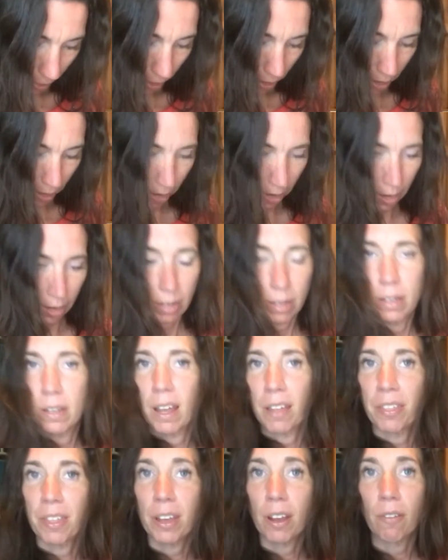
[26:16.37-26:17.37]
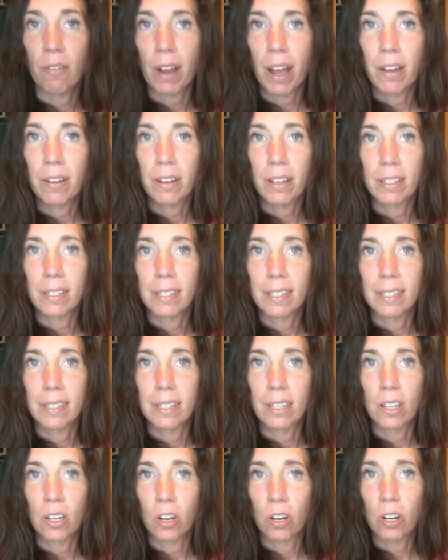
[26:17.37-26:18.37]
And nothing around us is
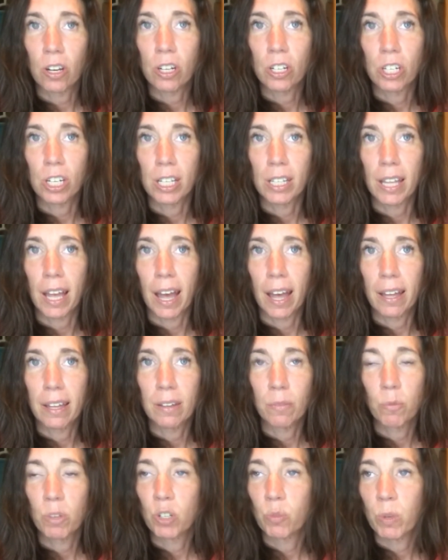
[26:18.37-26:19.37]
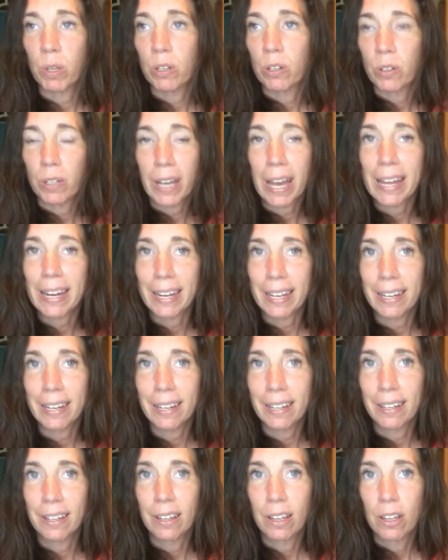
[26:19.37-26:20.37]
encouraging that, which we created.